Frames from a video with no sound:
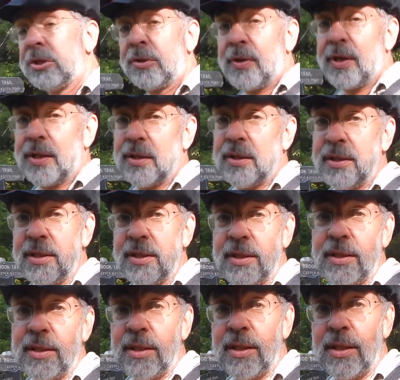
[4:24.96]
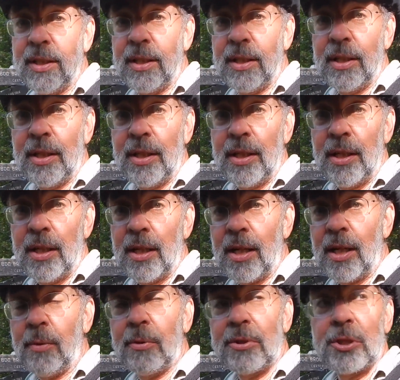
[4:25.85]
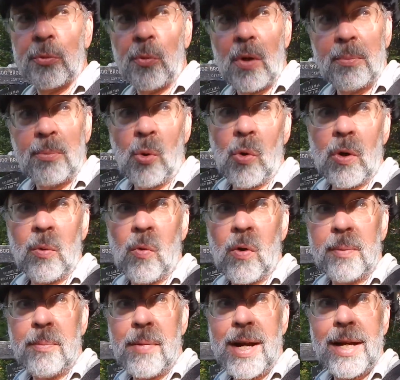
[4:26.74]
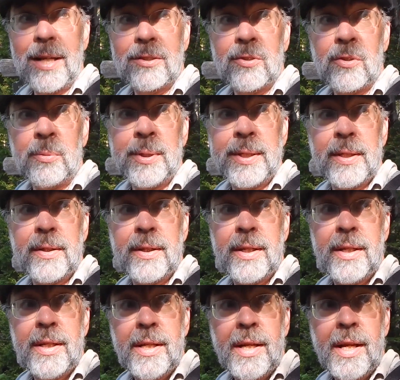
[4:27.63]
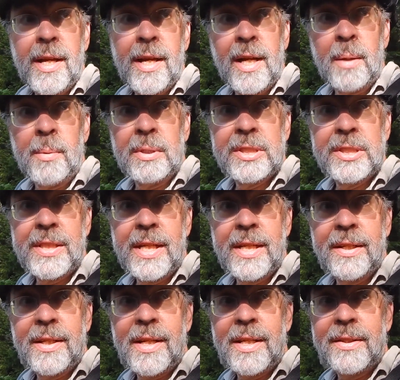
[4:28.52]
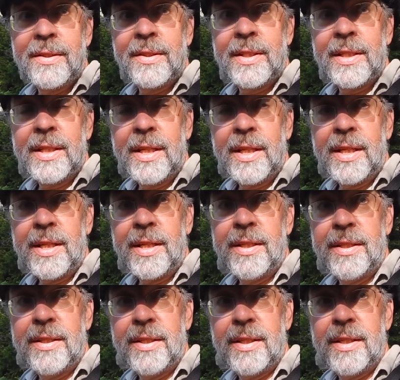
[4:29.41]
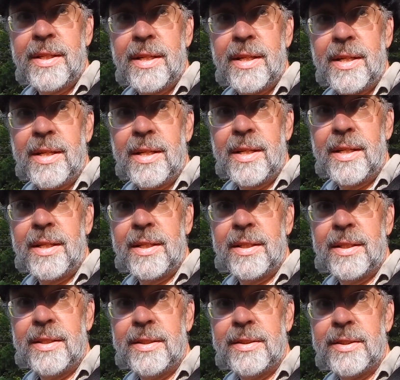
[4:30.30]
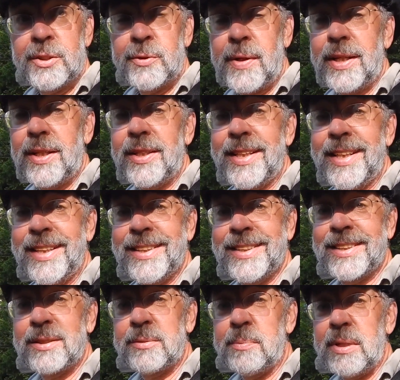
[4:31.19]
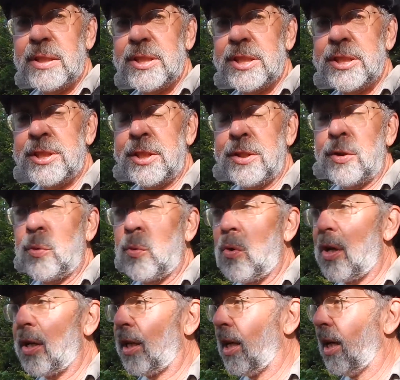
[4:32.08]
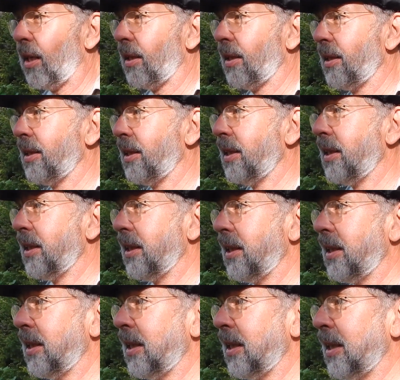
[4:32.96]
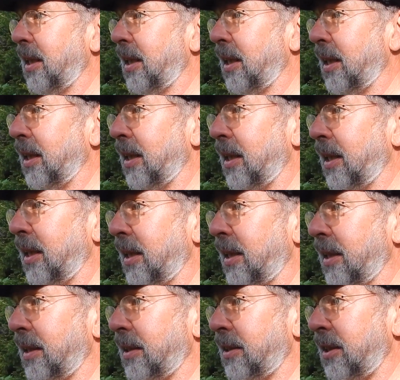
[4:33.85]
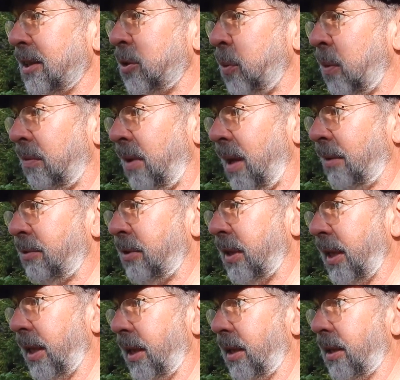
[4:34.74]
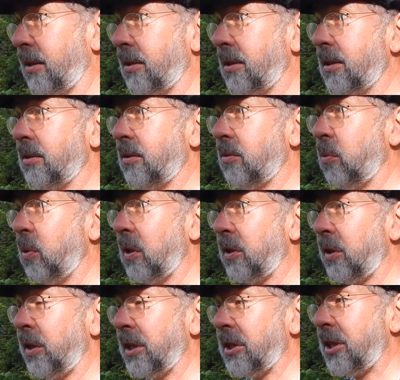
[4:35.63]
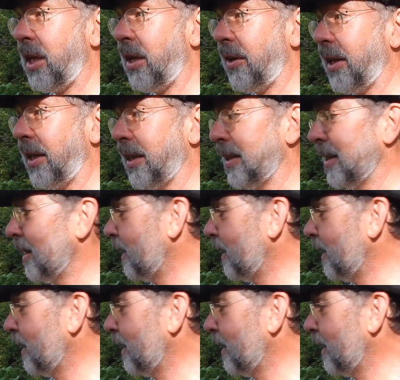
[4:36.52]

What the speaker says: Trail, which is 1.1 miles from here. And I must say that the trail is much easier to walk on since we've left the wilderness area.